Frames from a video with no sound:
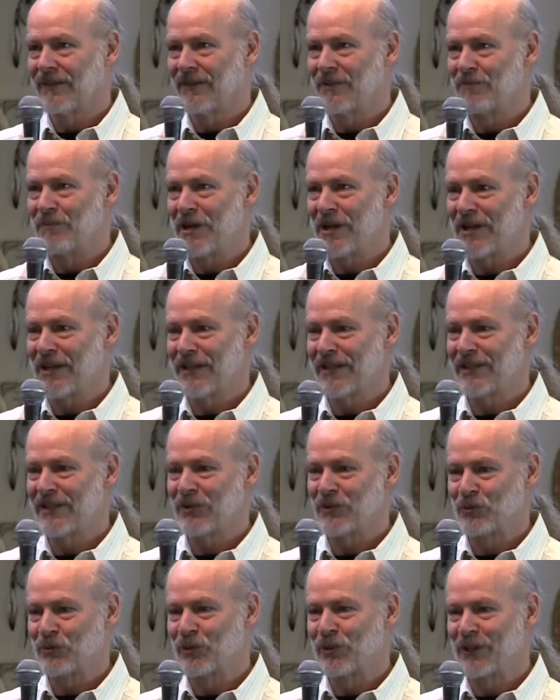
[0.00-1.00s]
the
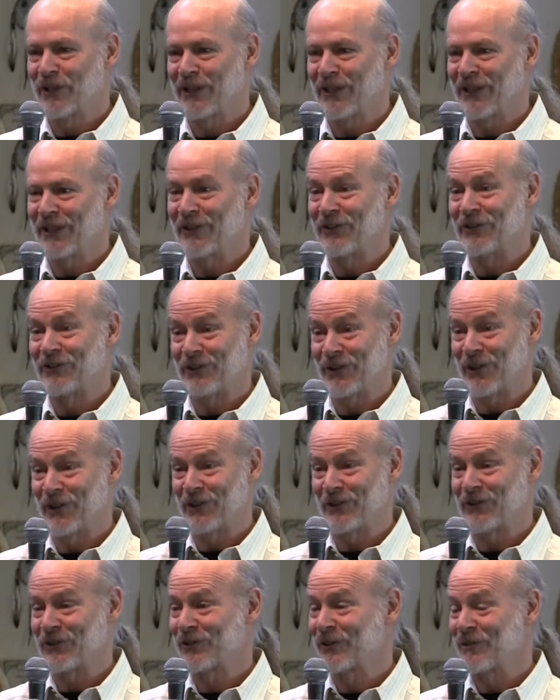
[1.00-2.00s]
mind really
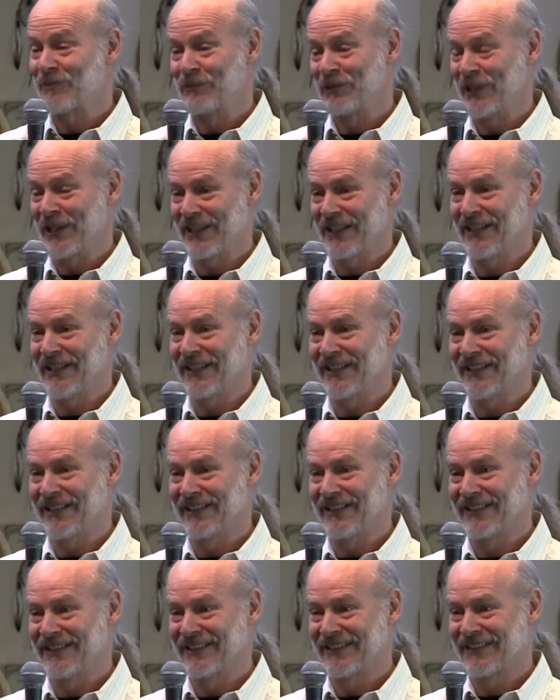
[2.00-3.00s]
starts complaining.
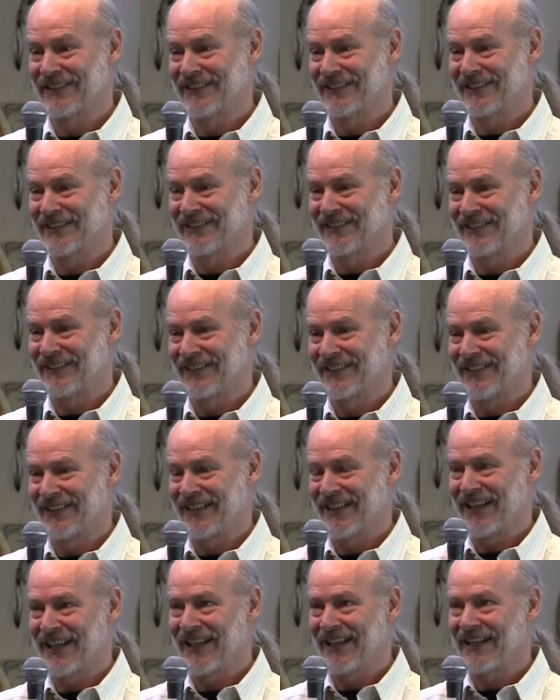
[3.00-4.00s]

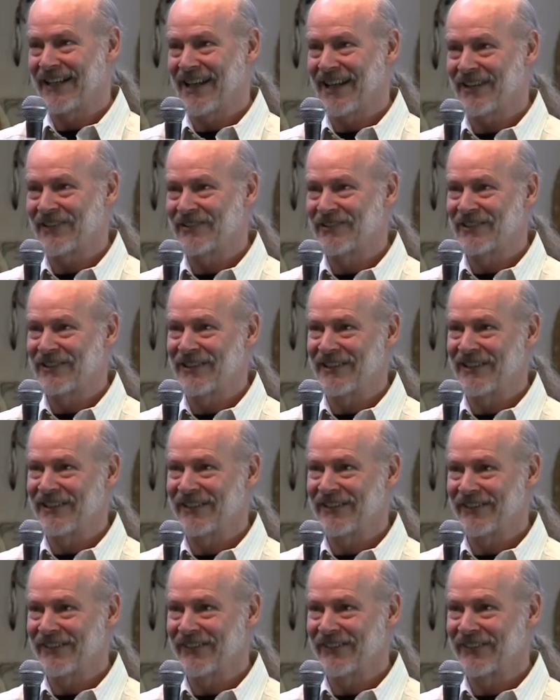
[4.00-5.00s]
It actually
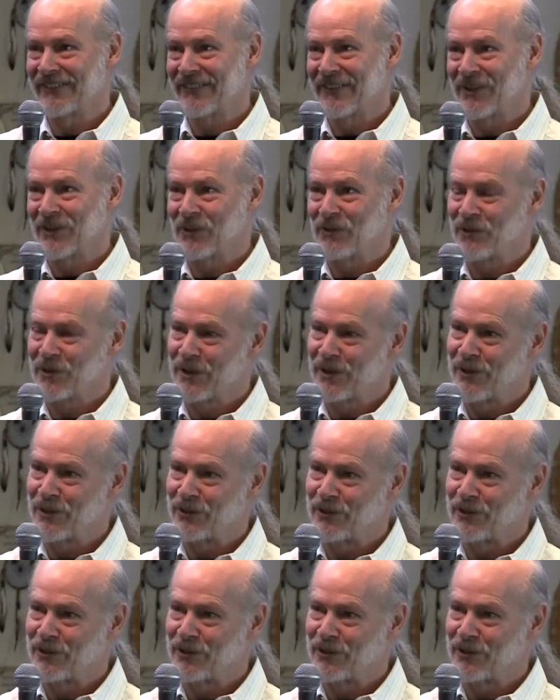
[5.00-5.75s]
is one of